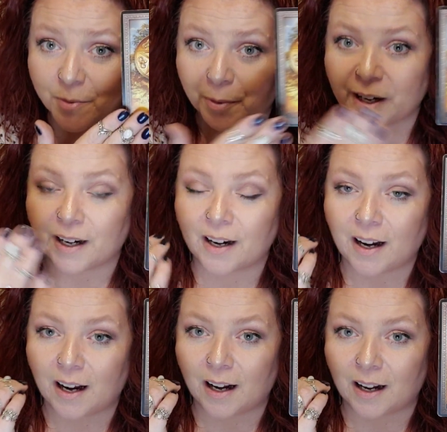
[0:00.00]
bring
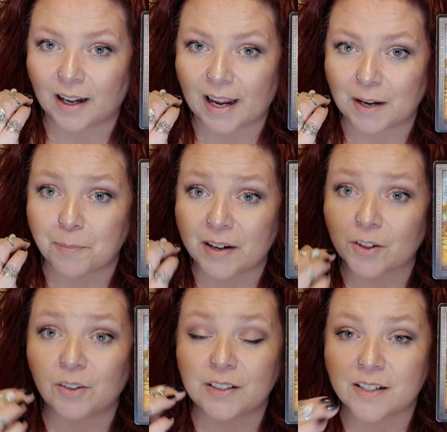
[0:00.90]
a
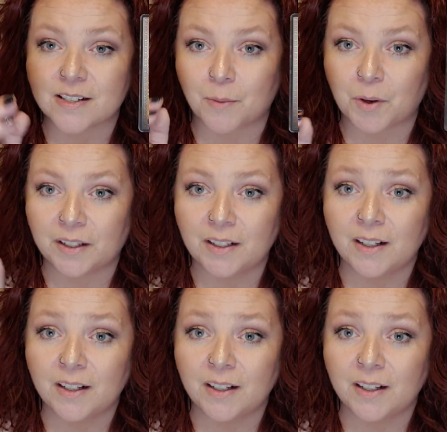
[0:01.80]
pentacle into someone